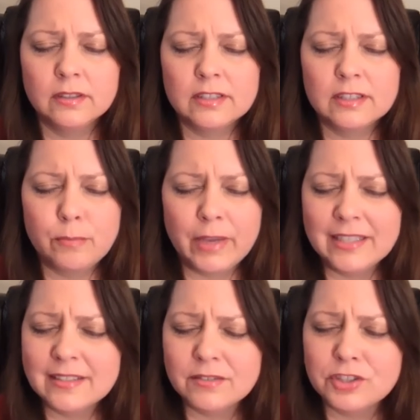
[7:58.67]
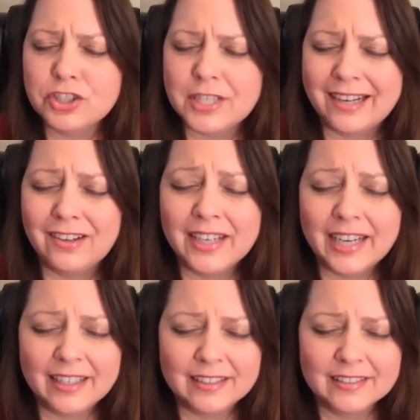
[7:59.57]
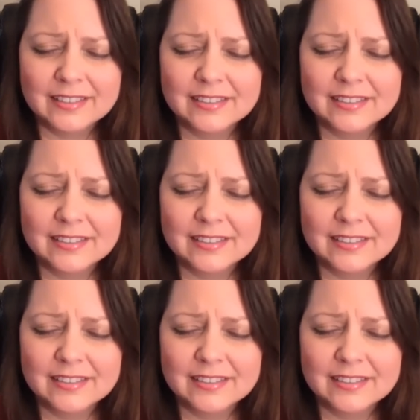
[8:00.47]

space of sharing,